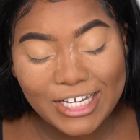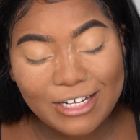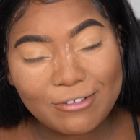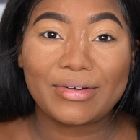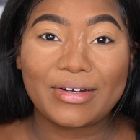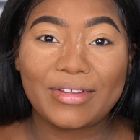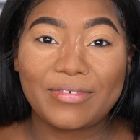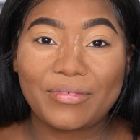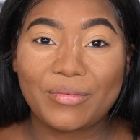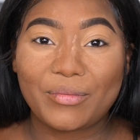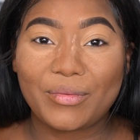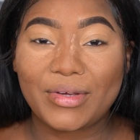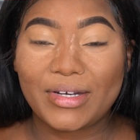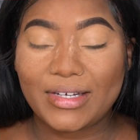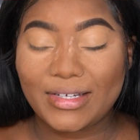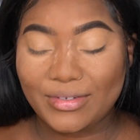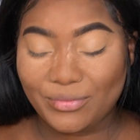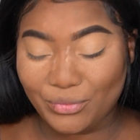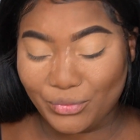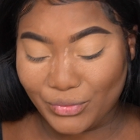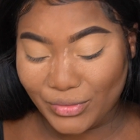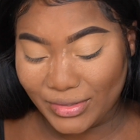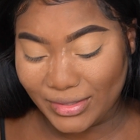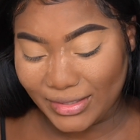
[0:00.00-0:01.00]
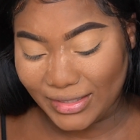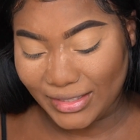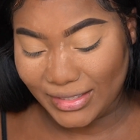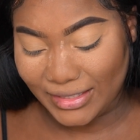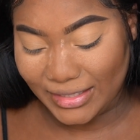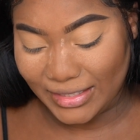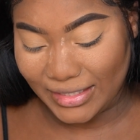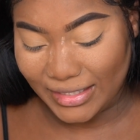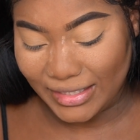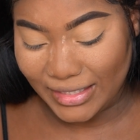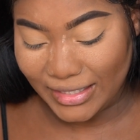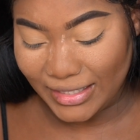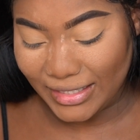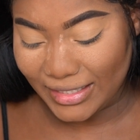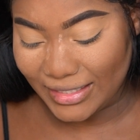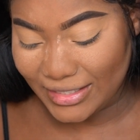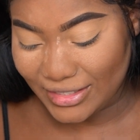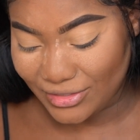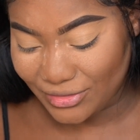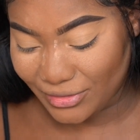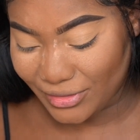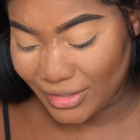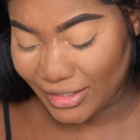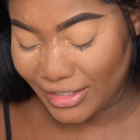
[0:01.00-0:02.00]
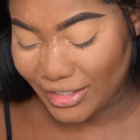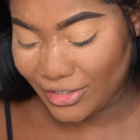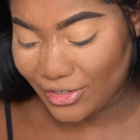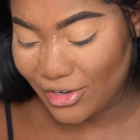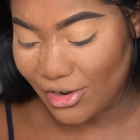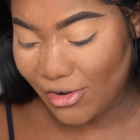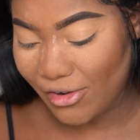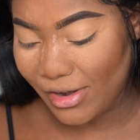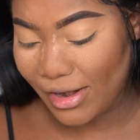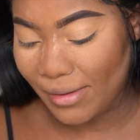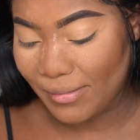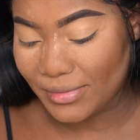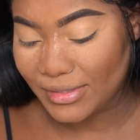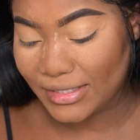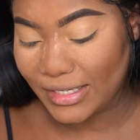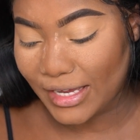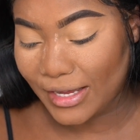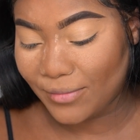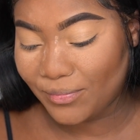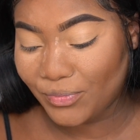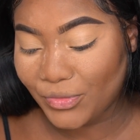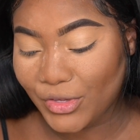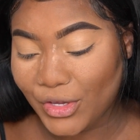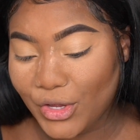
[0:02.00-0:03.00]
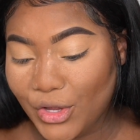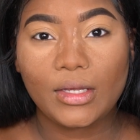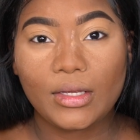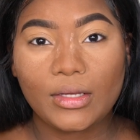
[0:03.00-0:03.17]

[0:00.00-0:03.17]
I don't even want to really get into her, you know what I'm saying?